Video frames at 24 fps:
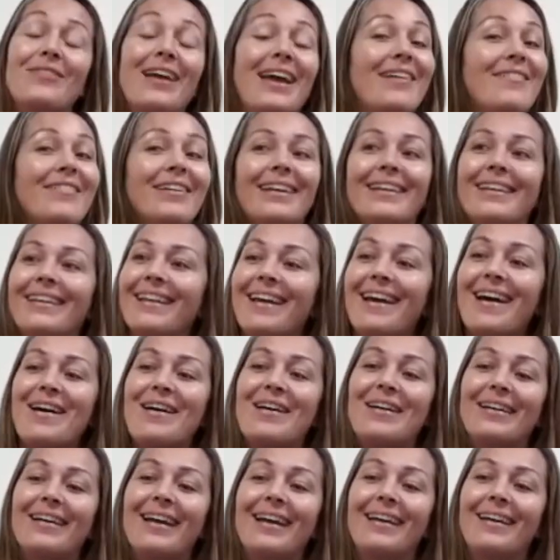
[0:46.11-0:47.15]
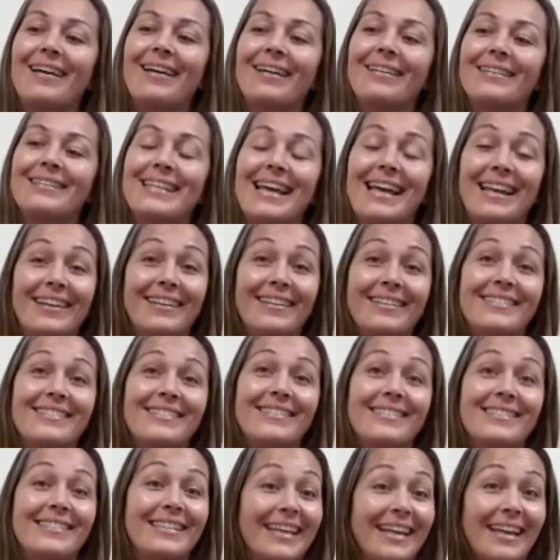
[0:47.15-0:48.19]
Varying talents,
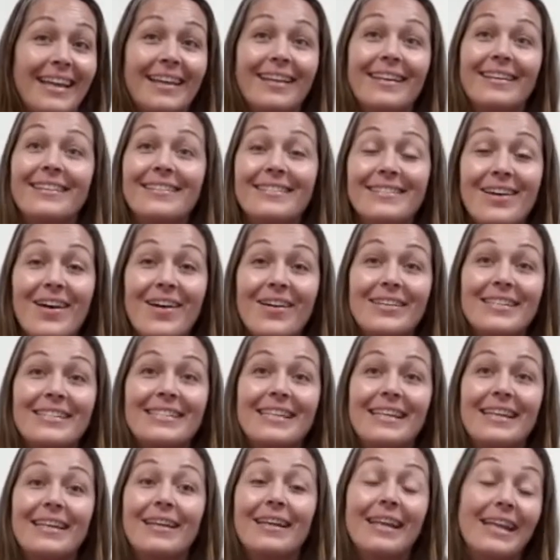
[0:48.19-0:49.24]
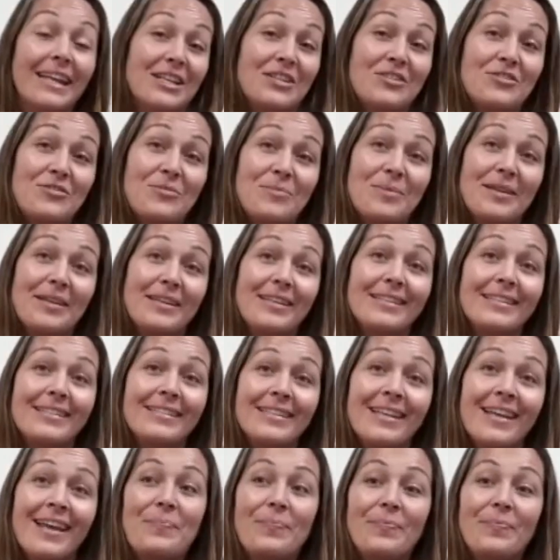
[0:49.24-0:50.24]
singing, dancing, instruments.